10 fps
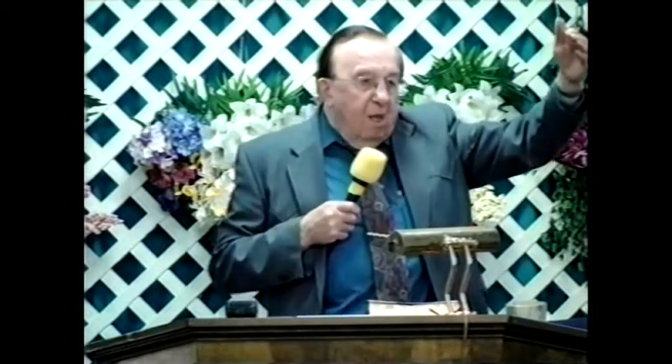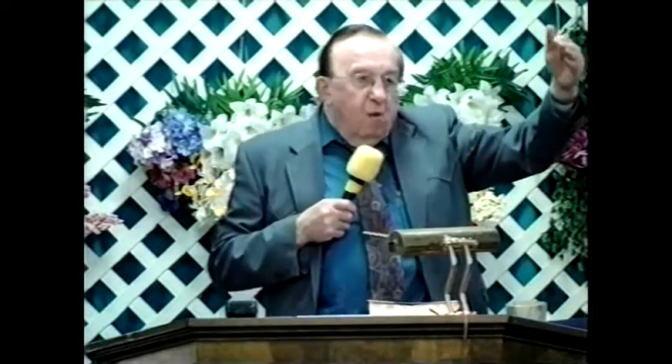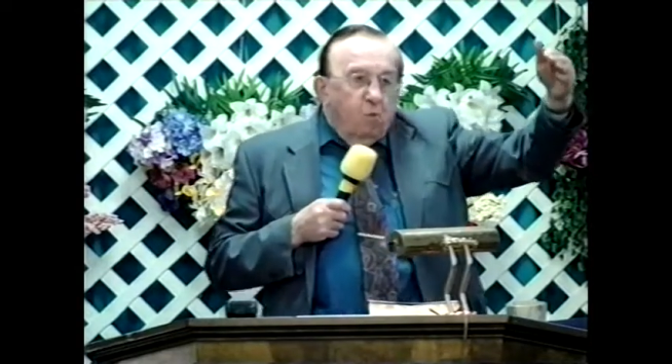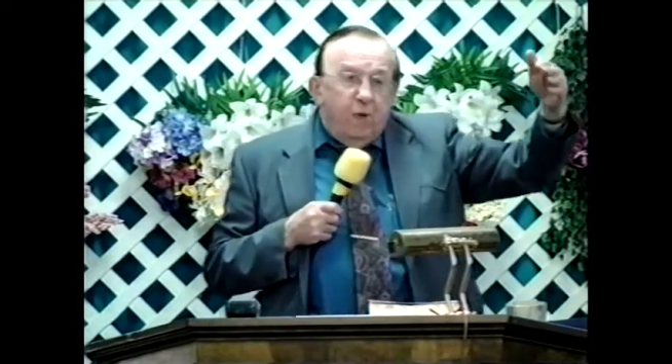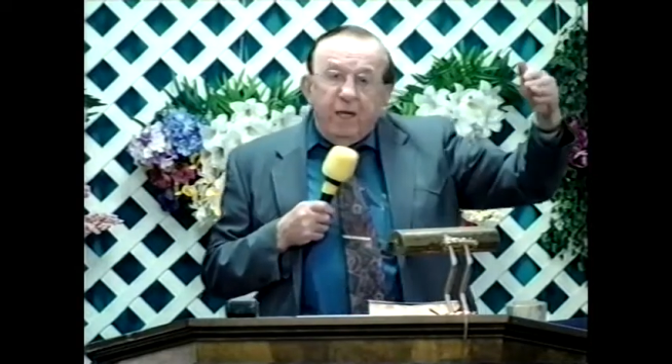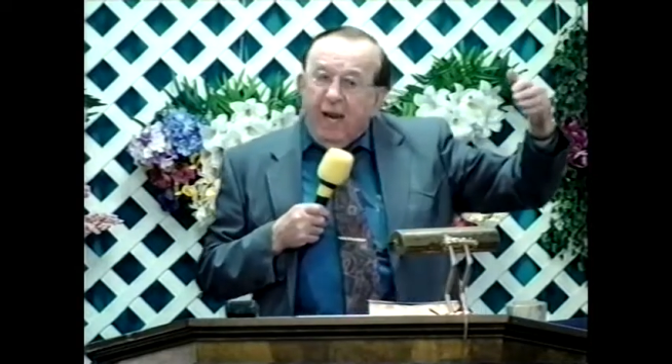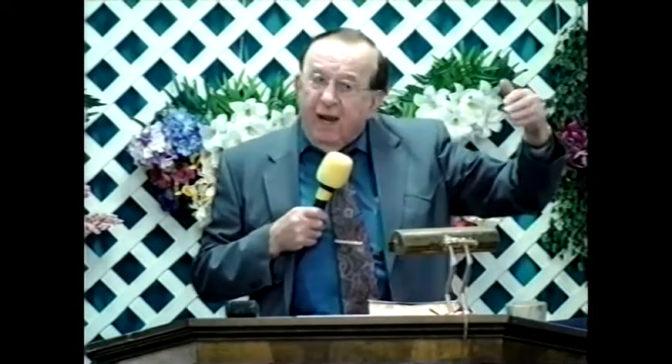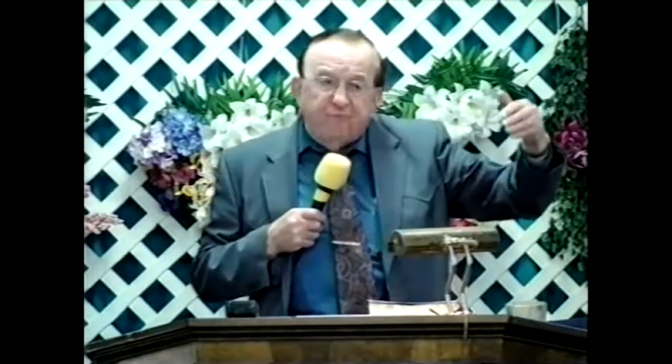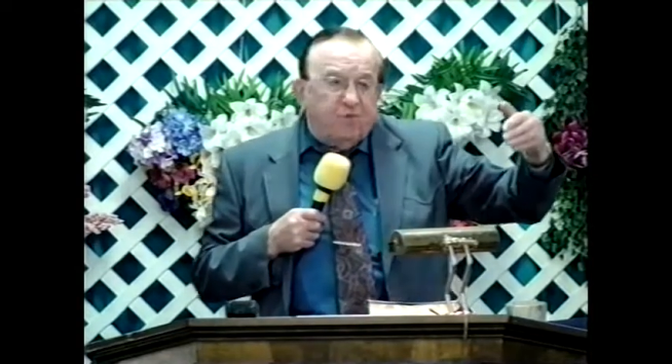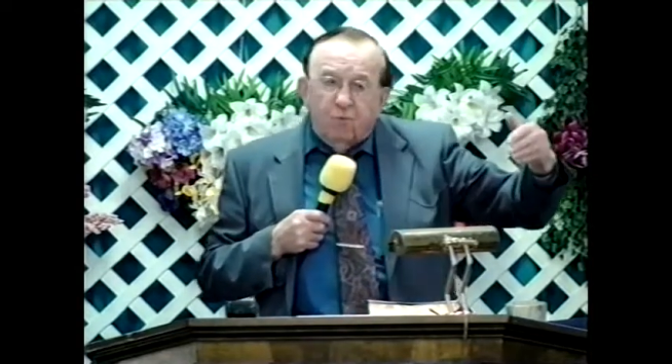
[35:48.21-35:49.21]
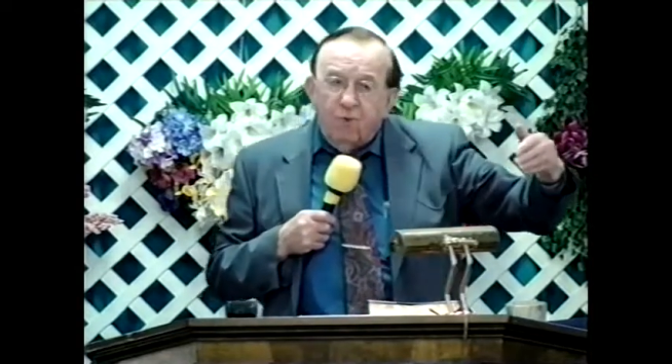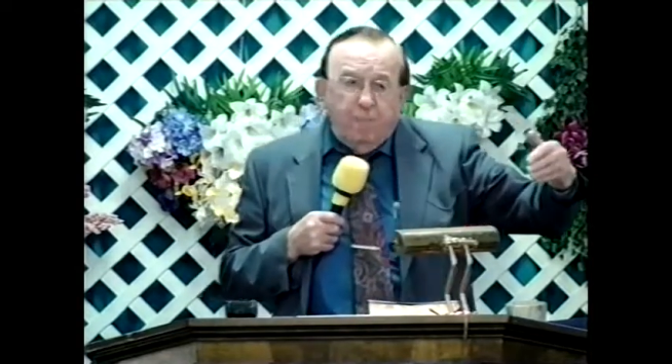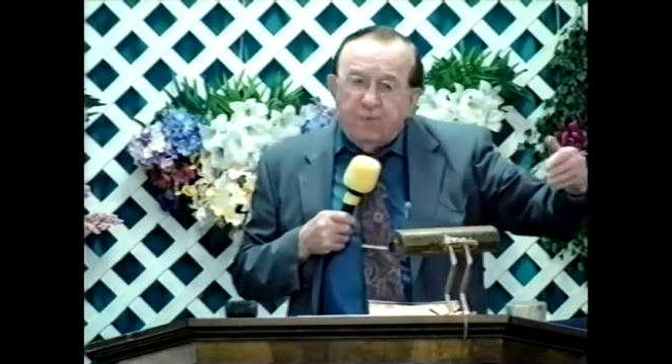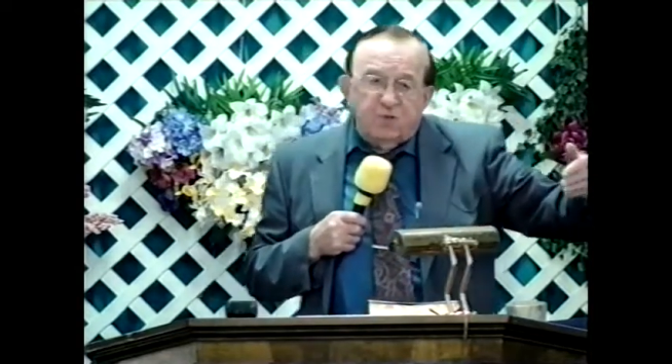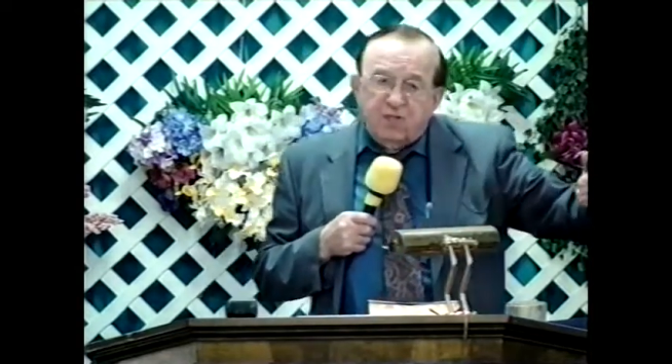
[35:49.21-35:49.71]
Here,
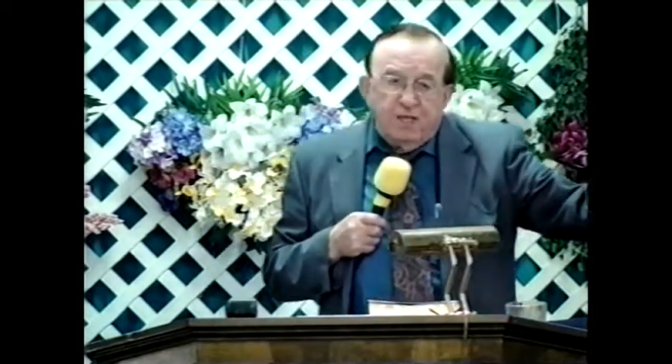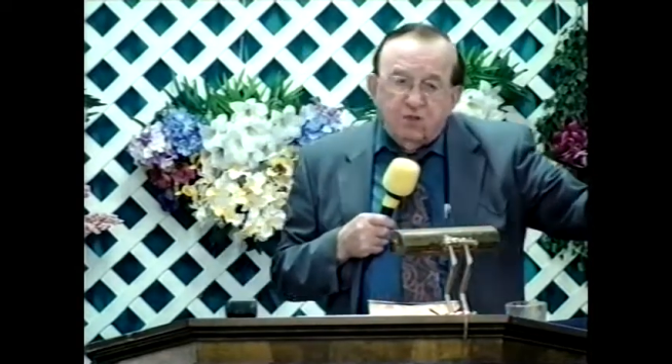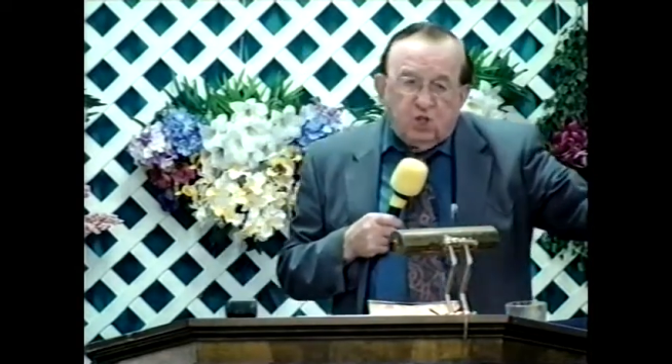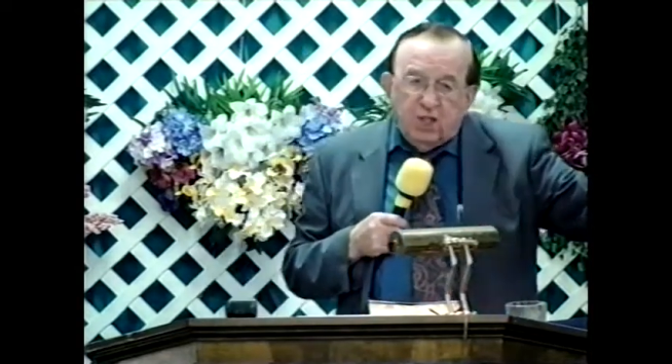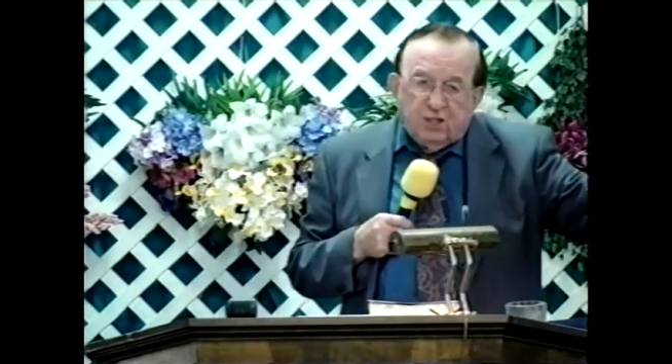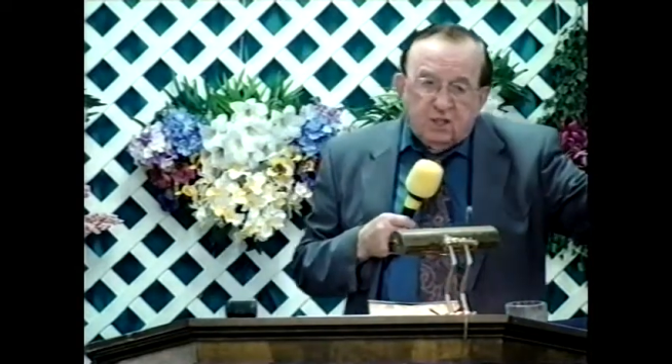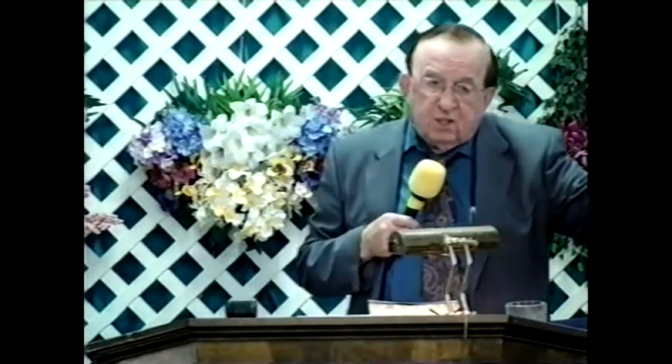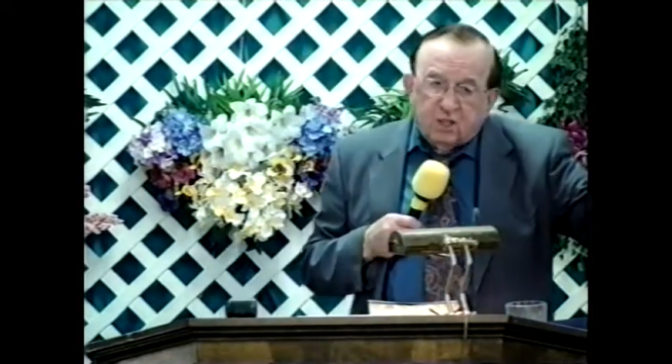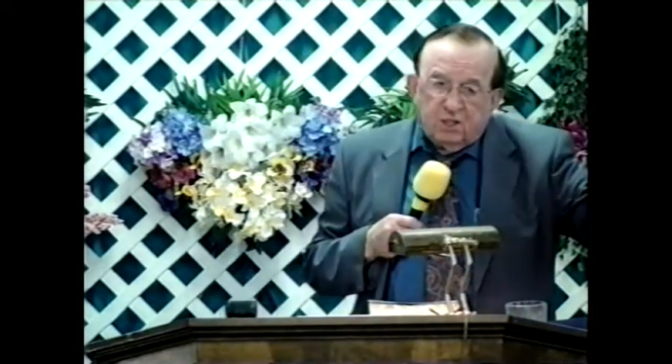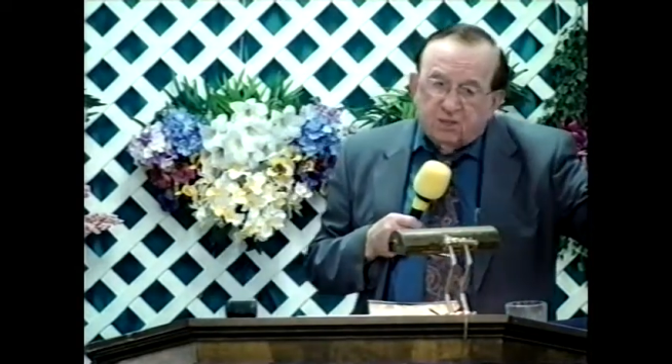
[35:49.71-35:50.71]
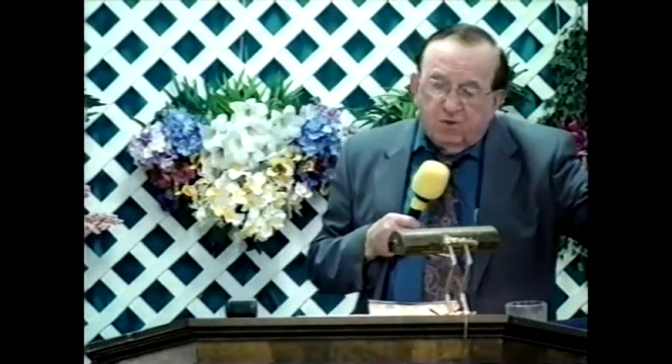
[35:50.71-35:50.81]
we have to represent